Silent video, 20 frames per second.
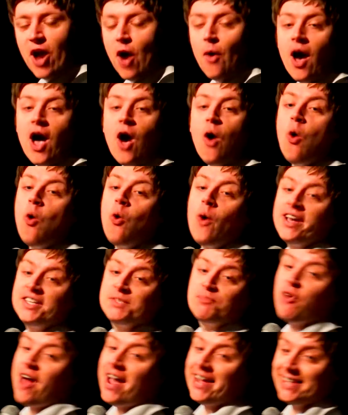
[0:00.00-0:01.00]
No, I
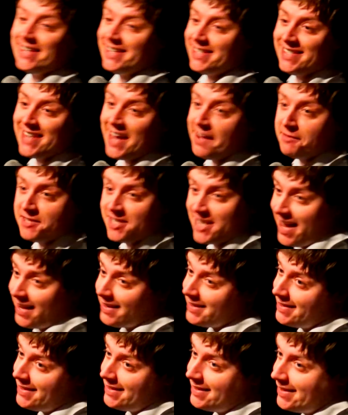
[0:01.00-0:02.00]
always practice safe
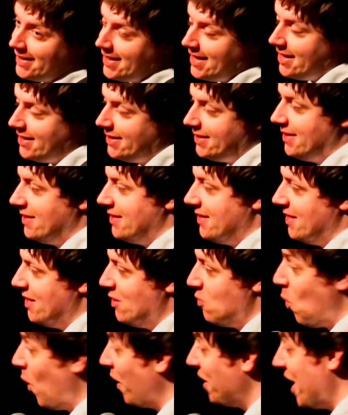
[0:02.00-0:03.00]
sex. Yeah, and,
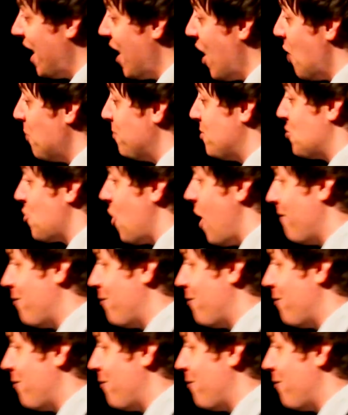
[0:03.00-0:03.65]
one day I hope to try